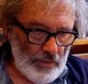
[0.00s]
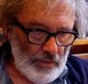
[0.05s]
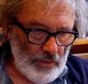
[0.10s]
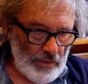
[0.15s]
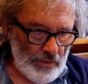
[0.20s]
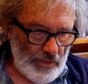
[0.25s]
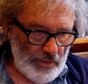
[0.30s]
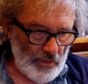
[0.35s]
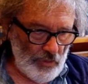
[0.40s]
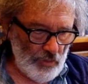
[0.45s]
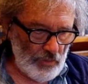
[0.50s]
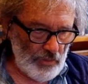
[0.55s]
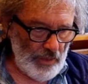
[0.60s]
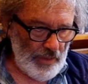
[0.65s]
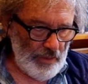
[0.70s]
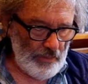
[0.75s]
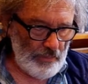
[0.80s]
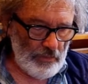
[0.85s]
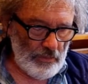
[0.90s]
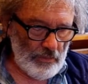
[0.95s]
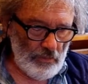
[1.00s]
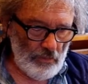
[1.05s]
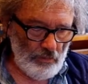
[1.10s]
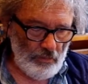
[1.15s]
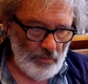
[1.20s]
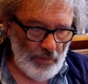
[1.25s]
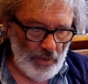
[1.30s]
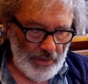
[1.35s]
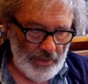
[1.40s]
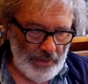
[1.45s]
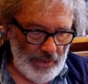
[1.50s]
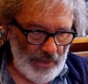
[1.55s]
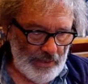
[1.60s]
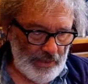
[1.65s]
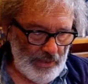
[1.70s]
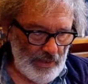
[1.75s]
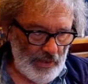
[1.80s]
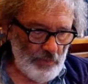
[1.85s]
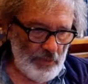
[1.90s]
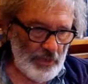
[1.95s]
I like all that, but it can
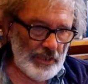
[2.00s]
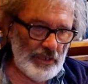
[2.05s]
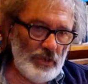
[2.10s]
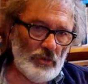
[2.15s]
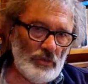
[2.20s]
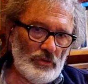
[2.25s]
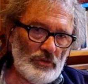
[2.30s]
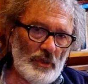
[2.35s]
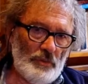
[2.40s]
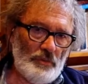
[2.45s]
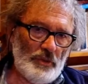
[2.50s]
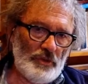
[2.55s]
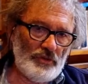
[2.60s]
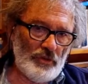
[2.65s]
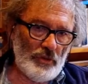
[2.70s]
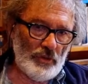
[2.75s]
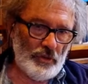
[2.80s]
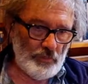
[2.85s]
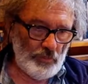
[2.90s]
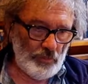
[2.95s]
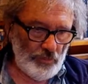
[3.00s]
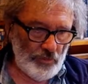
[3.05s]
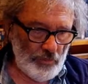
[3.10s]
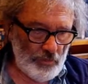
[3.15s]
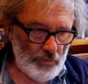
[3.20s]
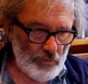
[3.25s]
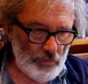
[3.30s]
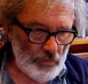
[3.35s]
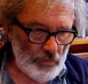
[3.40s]
get a bit clogged up at times, so